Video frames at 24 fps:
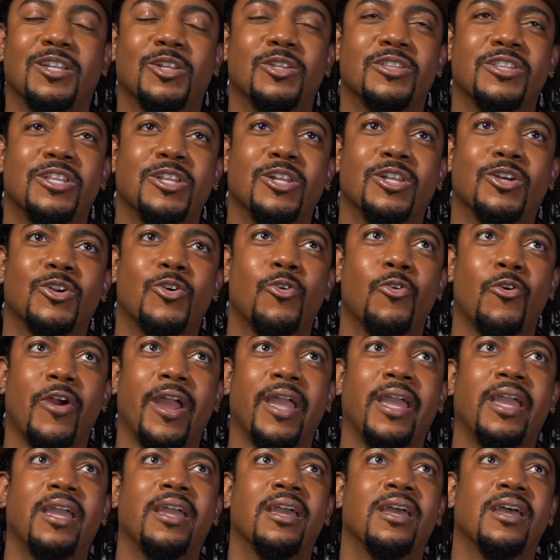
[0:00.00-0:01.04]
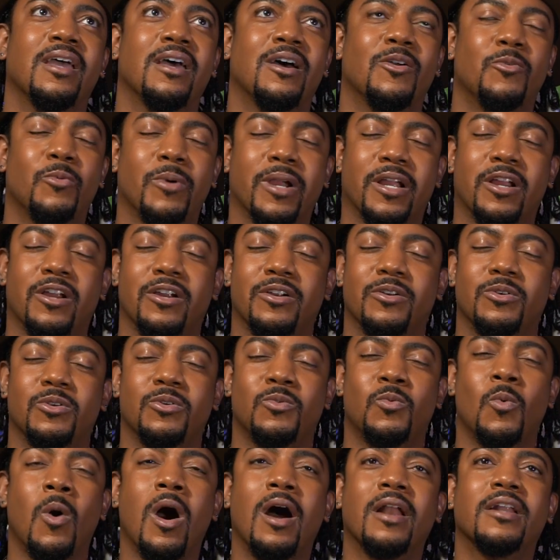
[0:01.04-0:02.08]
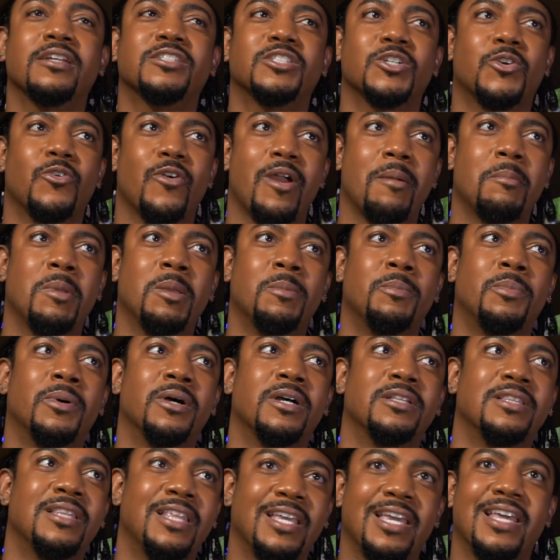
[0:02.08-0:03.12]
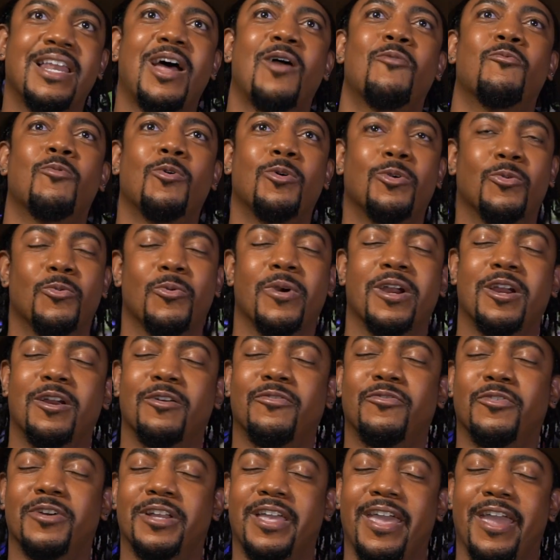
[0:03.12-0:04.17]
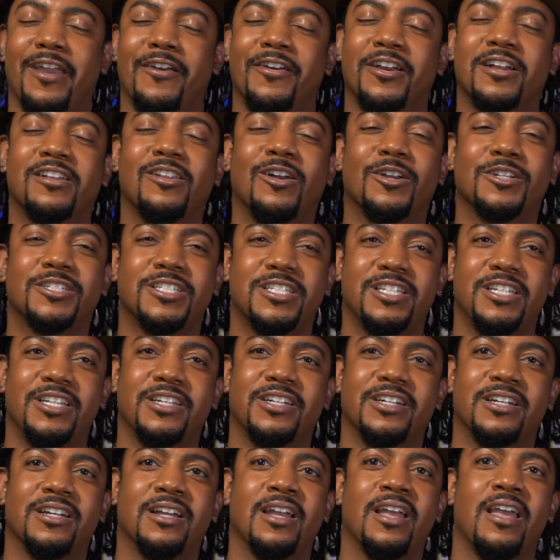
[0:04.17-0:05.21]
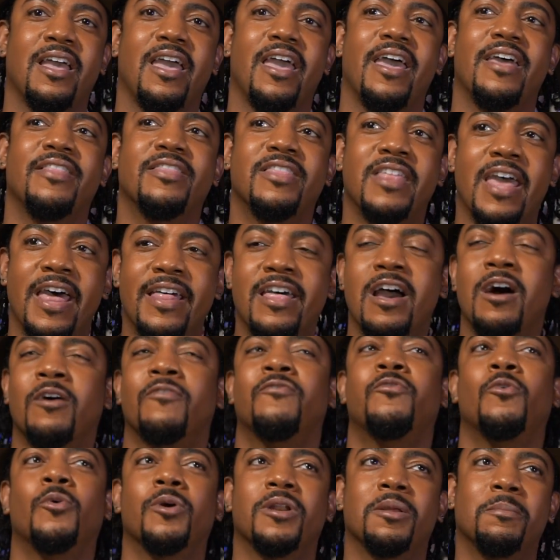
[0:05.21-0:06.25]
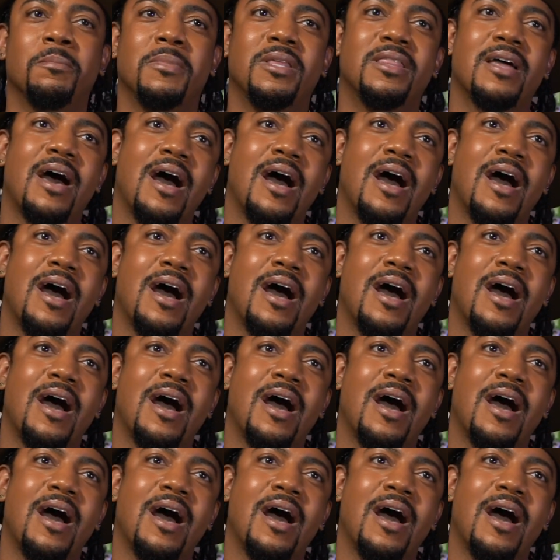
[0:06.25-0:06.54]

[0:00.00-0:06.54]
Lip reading: the Lecrae record won us a Grammy, but then I wrote a record for Karen Clark Sheard, and that afforded me the